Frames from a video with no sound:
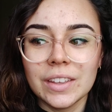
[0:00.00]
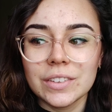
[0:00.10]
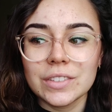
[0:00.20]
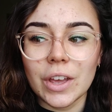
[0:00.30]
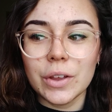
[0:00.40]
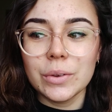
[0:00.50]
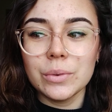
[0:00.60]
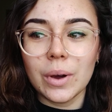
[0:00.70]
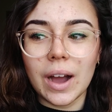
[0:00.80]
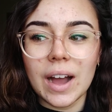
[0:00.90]

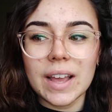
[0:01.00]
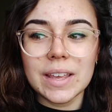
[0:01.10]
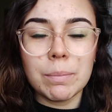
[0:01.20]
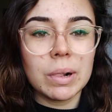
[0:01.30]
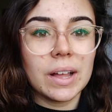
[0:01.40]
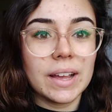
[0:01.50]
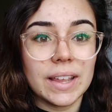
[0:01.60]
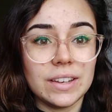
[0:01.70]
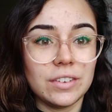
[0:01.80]
So I applied